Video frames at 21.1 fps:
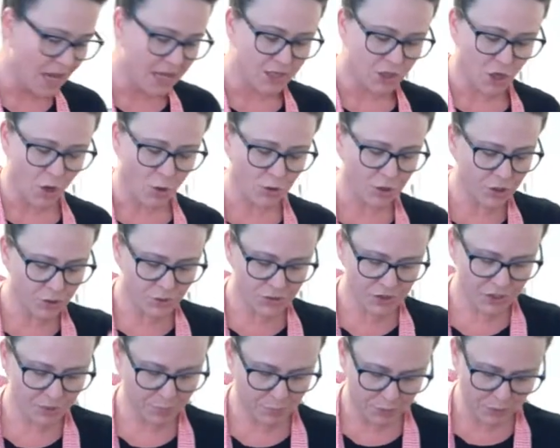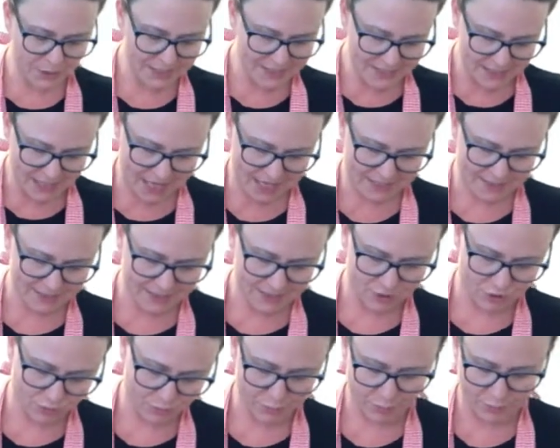don't use the pre-sliced
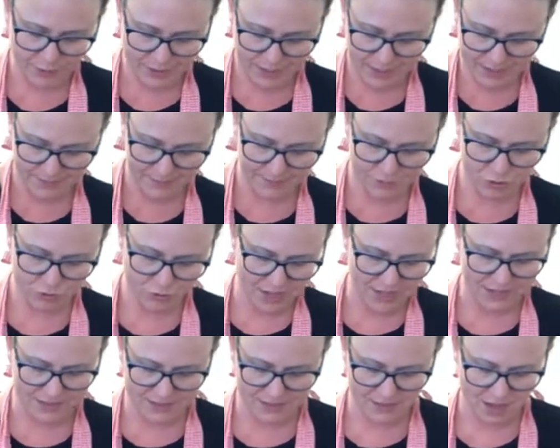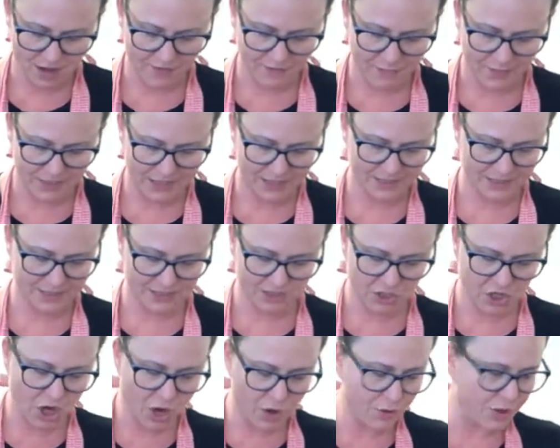or pre-shredded stuff, because it's
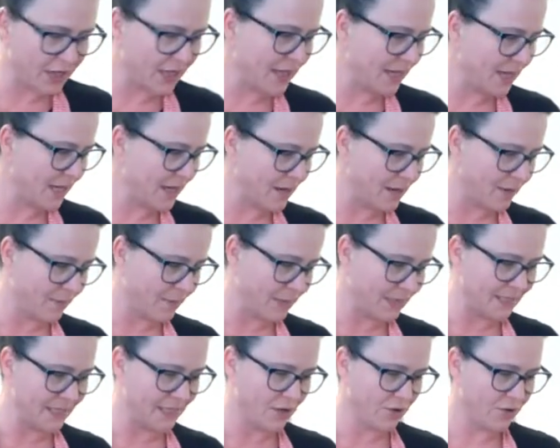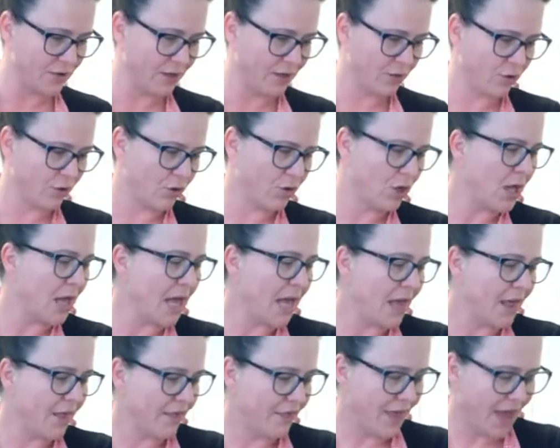coated in a material
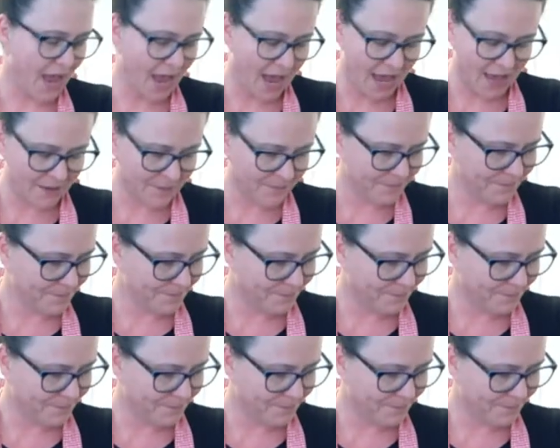that,